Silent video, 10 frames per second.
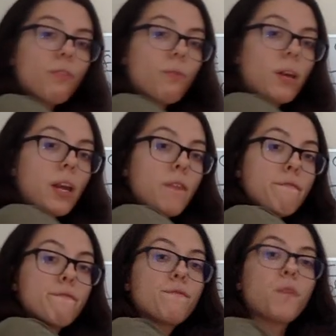
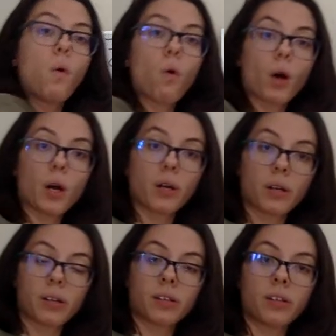3, 4
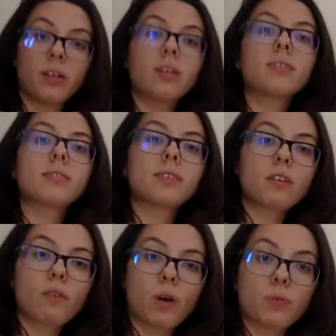
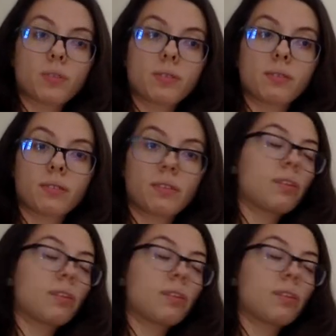zeros,